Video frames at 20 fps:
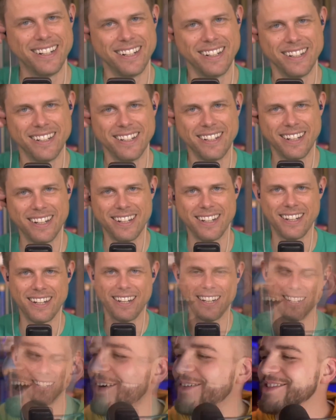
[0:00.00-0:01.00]
I, was
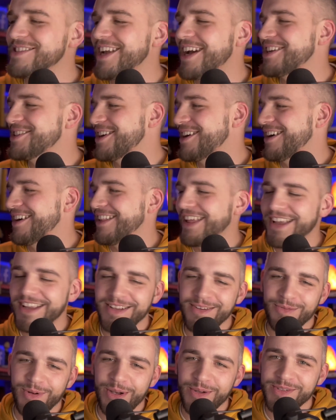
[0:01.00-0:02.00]
not. I was not trying to like
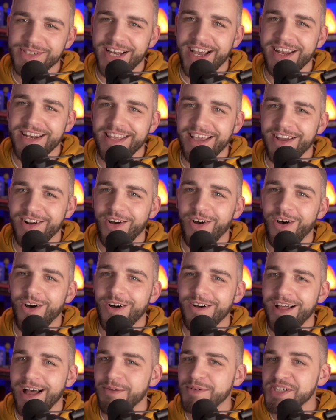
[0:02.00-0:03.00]
roast Heidi at all.
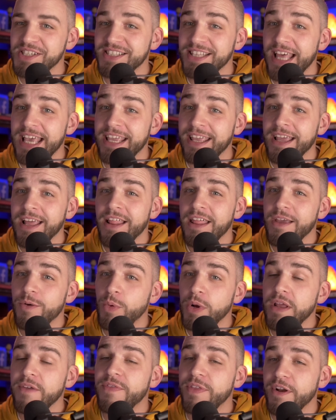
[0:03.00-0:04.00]
I was just like,
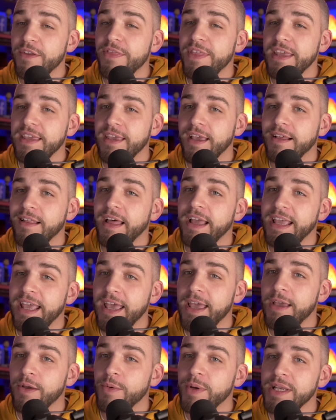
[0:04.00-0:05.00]
if they're thinking like,
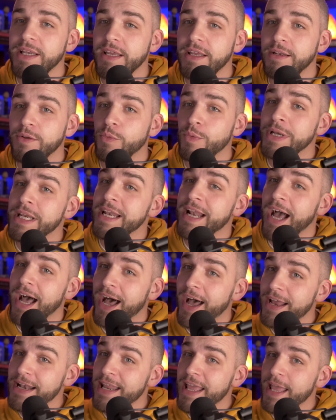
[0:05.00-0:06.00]
hey, we need, we need
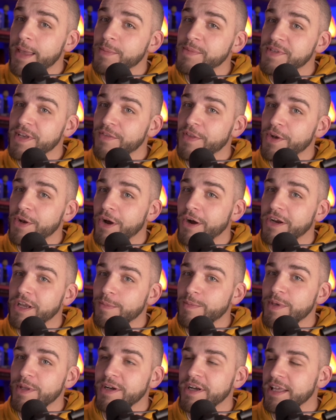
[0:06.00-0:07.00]
high Heidi. names in the NAR
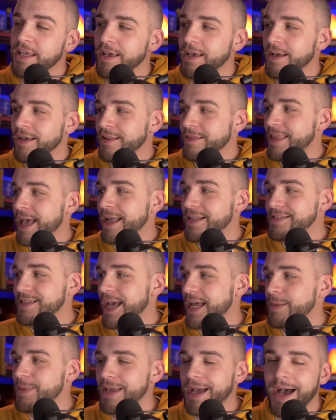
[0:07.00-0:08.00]
community, that's got
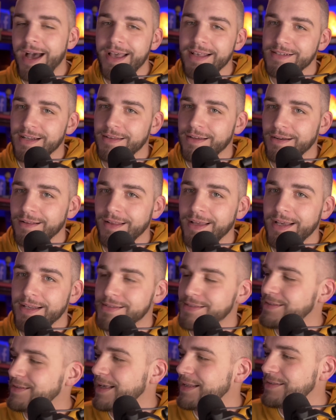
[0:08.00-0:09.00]
to be highest on their
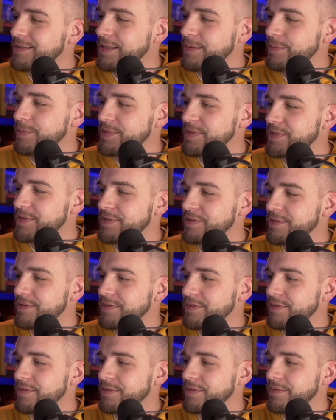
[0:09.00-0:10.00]
list. That seems
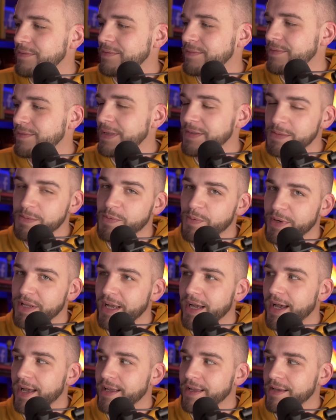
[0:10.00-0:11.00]
that seems pretty
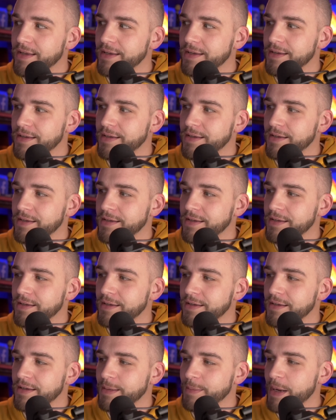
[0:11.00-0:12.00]
high.
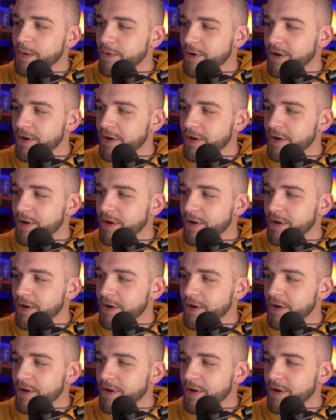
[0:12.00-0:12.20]
Am I wrong?